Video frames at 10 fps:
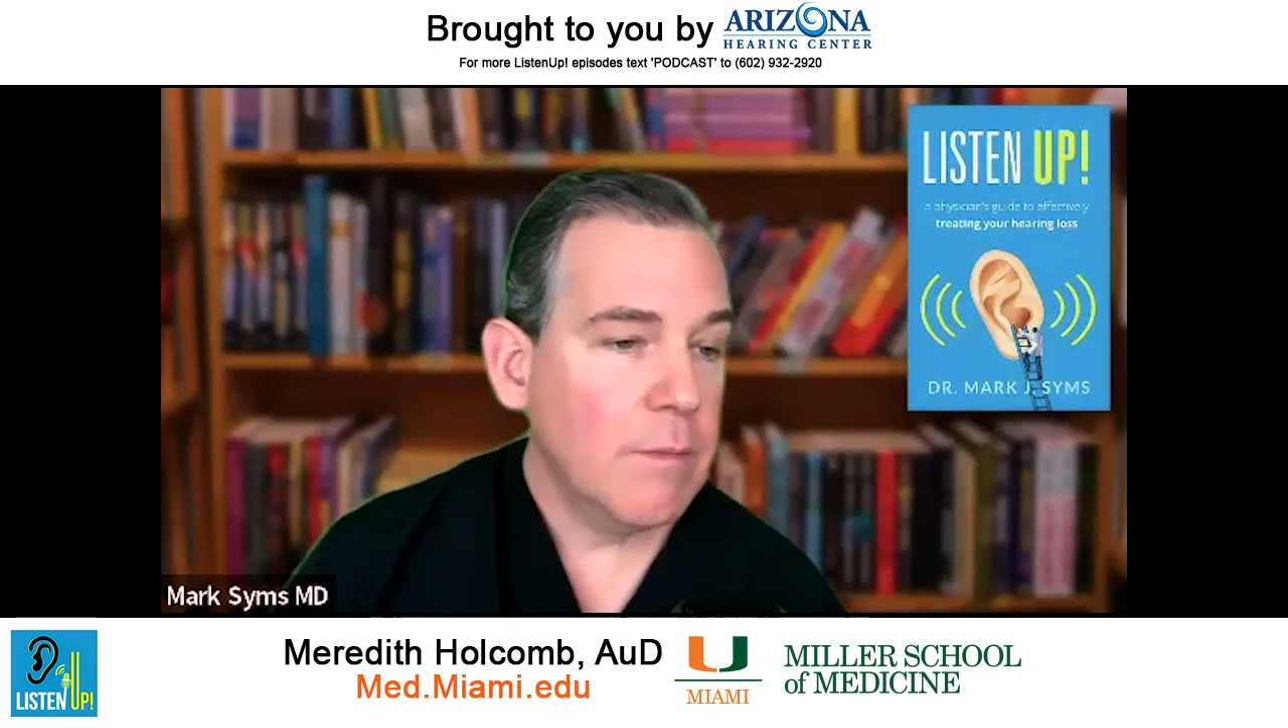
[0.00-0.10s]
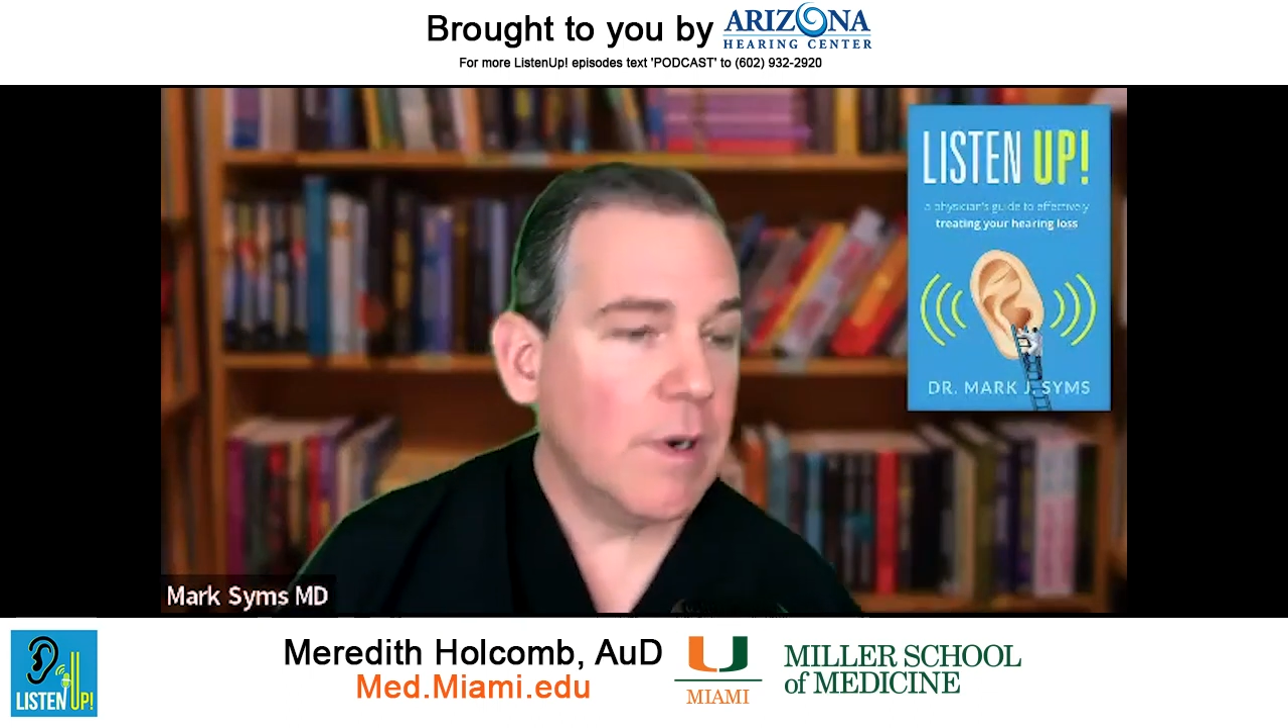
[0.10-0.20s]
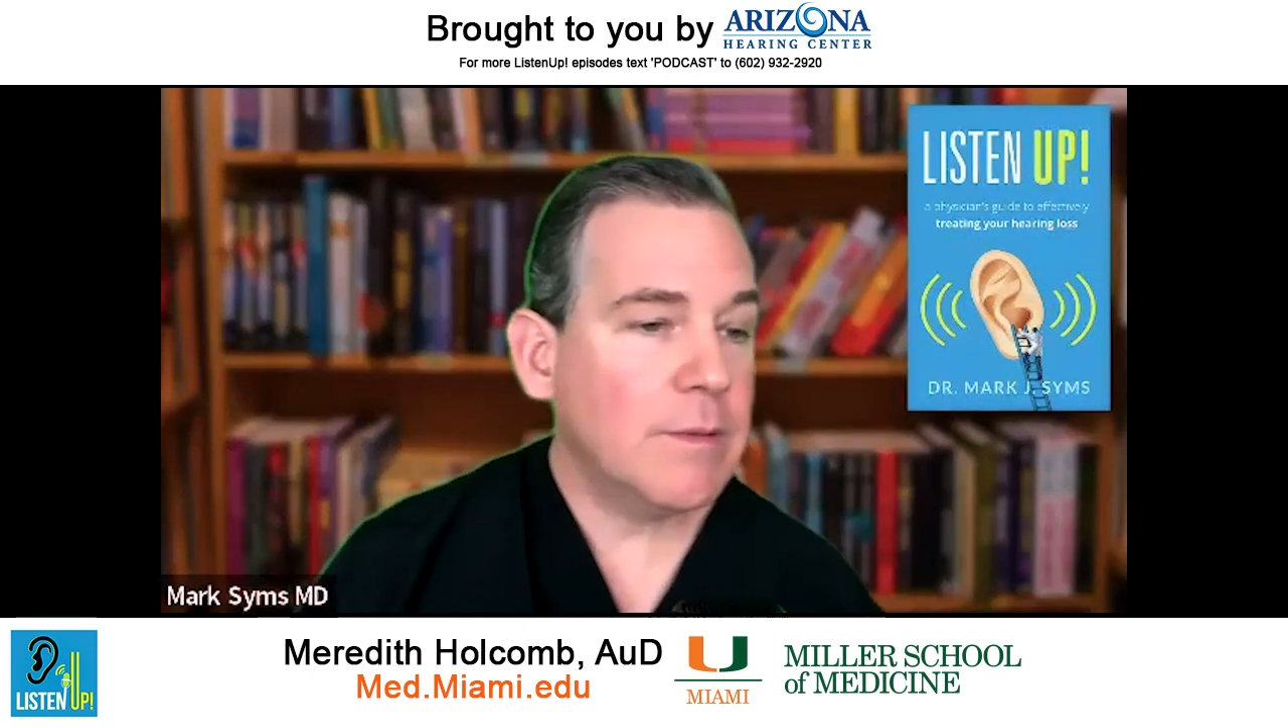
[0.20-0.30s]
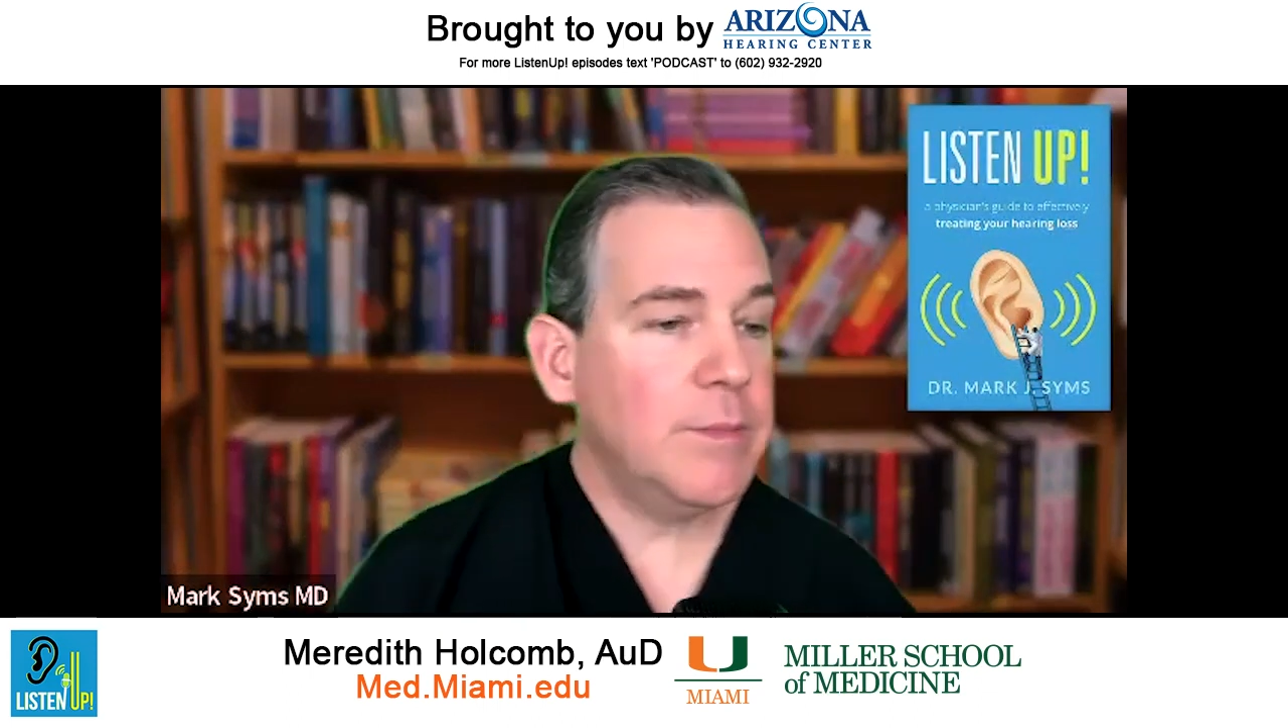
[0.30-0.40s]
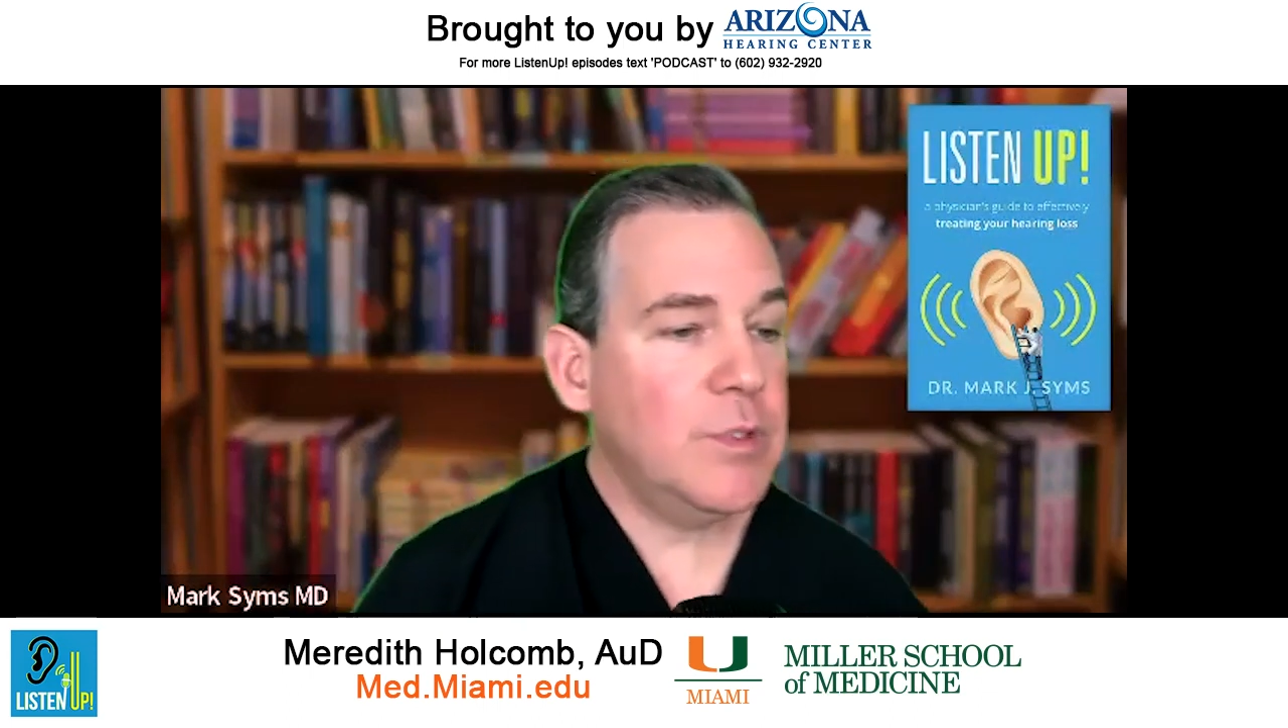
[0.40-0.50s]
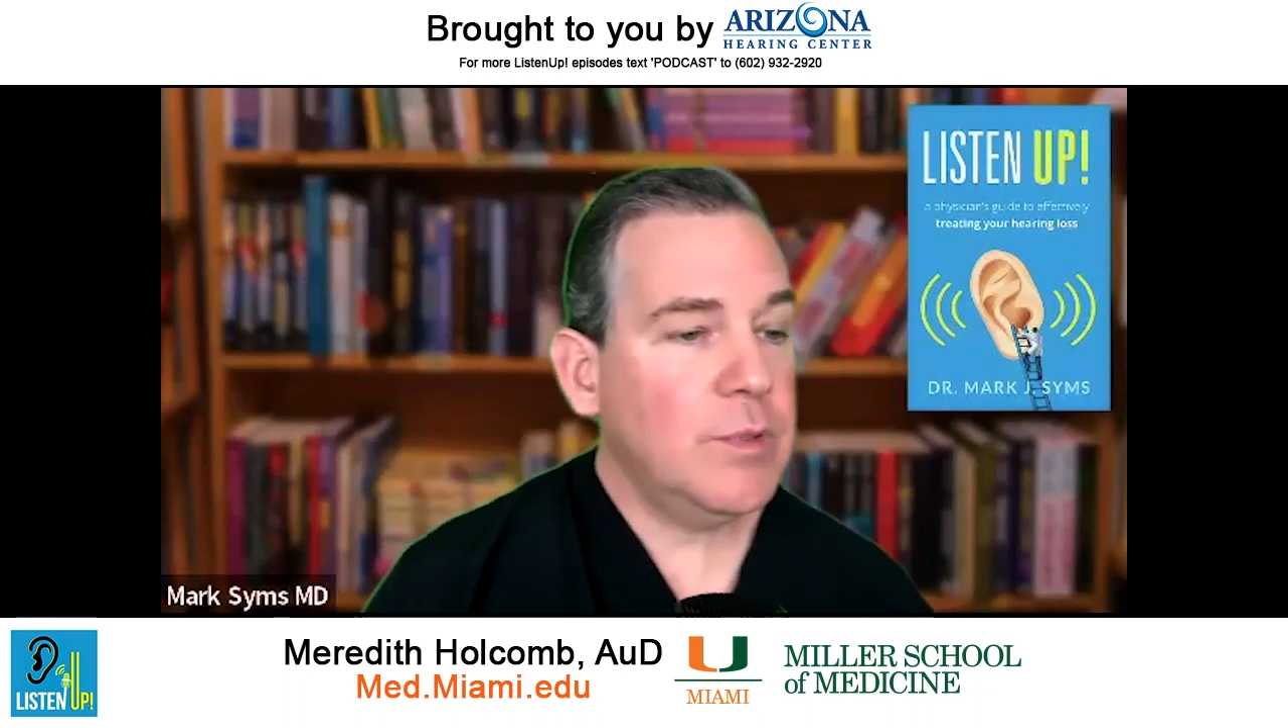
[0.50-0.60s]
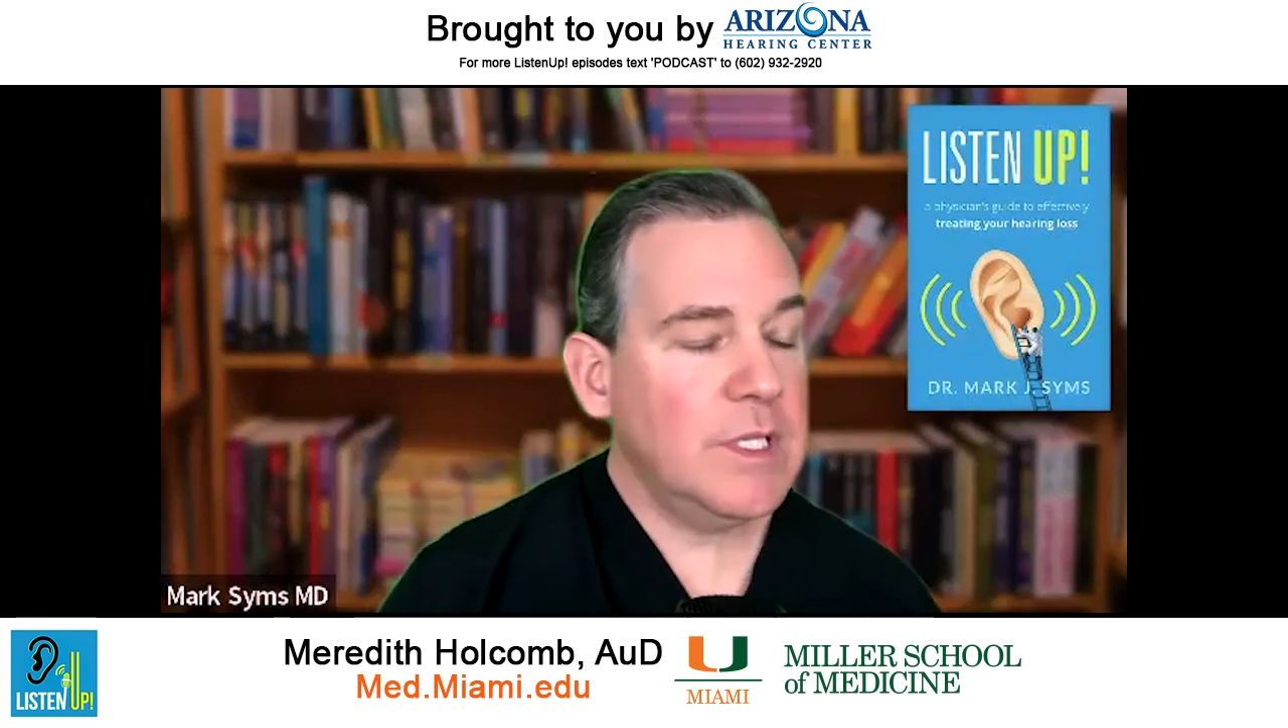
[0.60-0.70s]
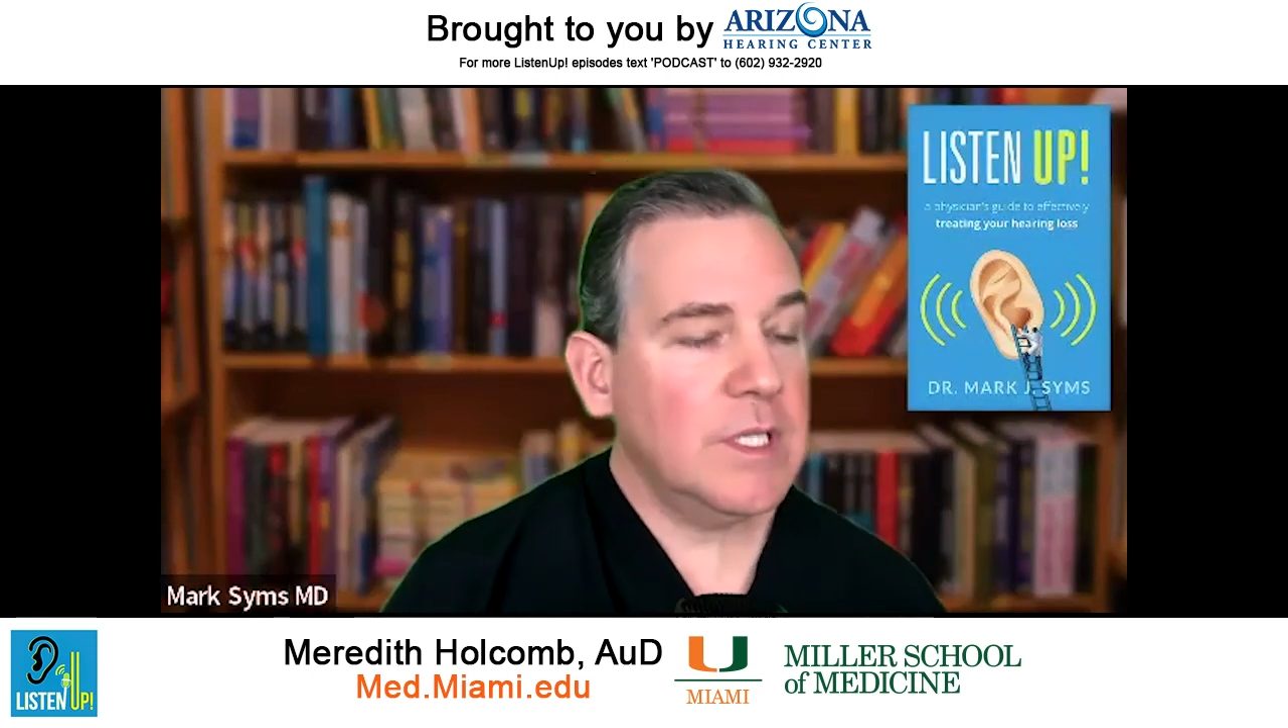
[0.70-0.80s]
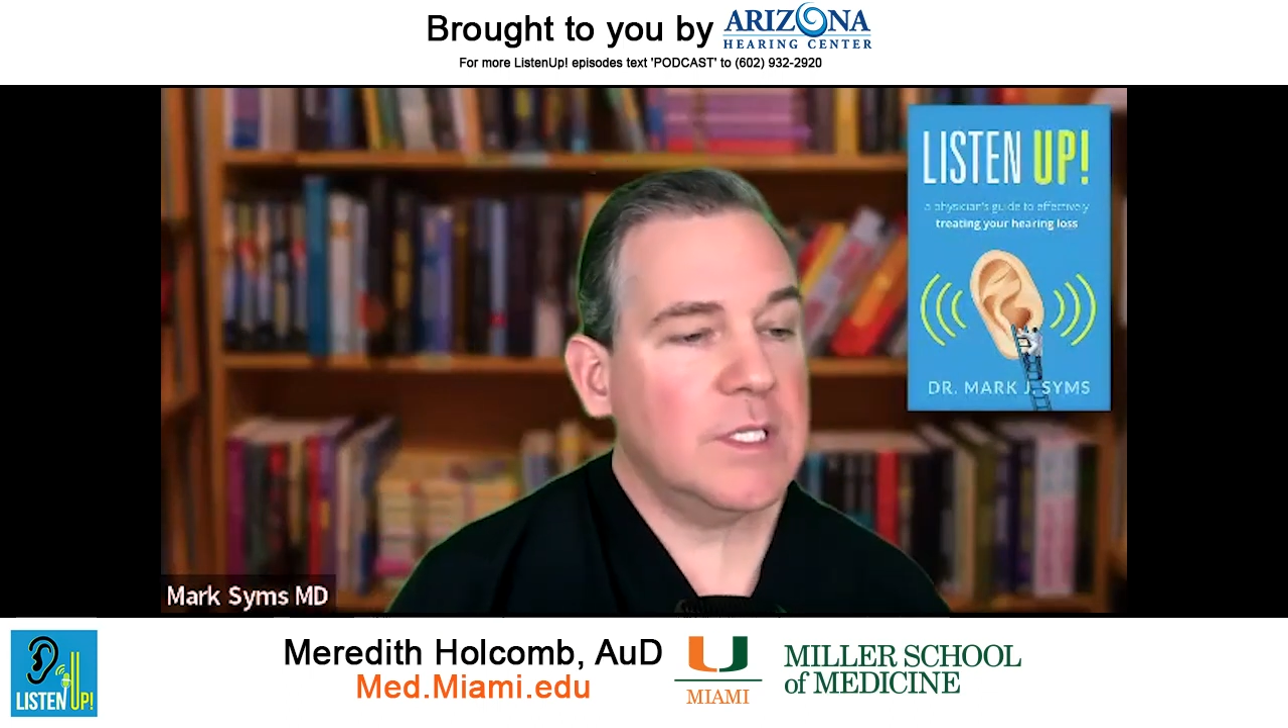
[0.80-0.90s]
probably between